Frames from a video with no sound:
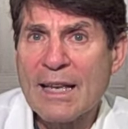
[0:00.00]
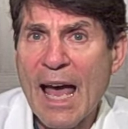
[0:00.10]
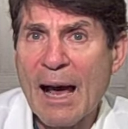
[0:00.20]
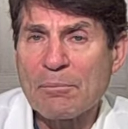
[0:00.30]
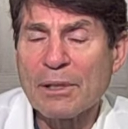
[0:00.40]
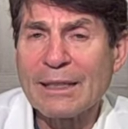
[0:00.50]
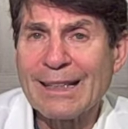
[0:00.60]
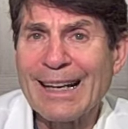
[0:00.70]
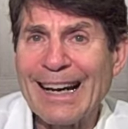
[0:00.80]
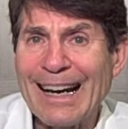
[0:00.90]
tablet
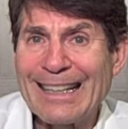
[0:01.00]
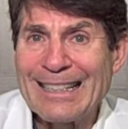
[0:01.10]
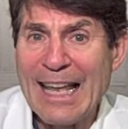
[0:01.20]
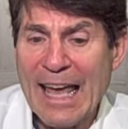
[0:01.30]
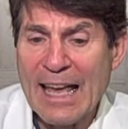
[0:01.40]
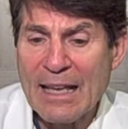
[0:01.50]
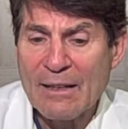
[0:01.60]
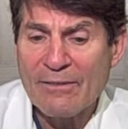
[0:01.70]
a day,